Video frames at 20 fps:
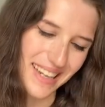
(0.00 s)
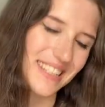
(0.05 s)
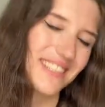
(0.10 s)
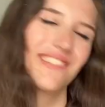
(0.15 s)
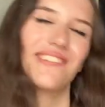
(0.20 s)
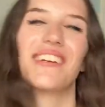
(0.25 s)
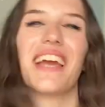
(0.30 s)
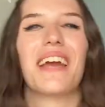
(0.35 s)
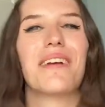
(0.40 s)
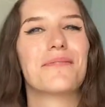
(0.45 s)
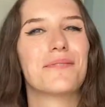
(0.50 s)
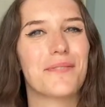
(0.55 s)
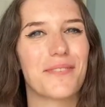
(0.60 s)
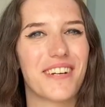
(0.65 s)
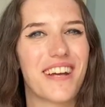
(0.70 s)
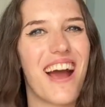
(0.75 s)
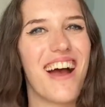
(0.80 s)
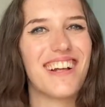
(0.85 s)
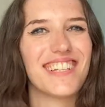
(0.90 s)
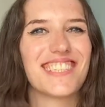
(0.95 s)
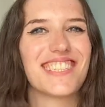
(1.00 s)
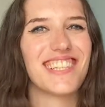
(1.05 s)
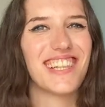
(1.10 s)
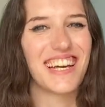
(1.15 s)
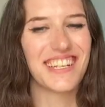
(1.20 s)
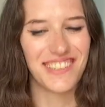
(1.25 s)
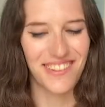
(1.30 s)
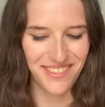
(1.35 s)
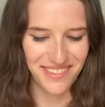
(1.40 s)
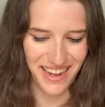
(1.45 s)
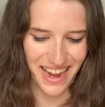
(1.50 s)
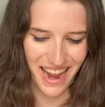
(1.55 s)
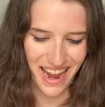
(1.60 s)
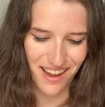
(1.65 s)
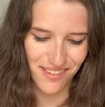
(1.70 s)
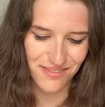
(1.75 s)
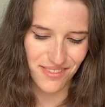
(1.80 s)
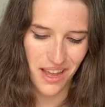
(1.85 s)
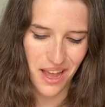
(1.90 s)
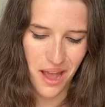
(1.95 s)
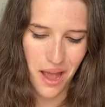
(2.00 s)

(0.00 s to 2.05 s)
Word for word: 2 games for a console I don't have?